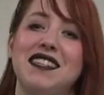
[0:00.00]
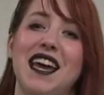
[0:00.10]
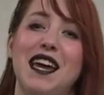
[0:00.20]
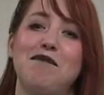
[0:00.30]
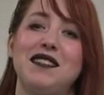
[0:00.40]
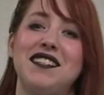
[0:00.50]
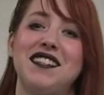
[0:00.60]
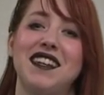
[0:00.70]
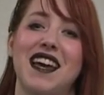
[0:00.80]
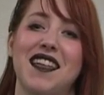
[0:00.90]
taped
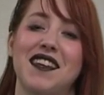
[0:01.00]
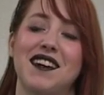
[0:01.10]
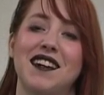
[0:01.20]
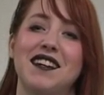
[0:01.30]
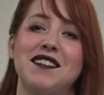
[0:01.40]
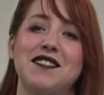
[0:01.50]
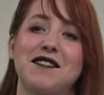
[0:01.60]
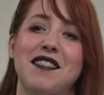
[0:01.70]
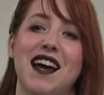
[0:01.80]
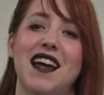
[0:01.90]
together
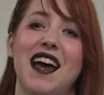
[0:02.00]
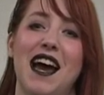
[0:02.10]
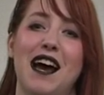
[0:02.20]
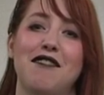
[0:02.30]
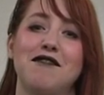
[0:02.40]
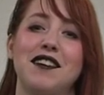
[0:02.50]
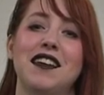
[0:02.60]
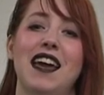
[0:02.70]
so that I have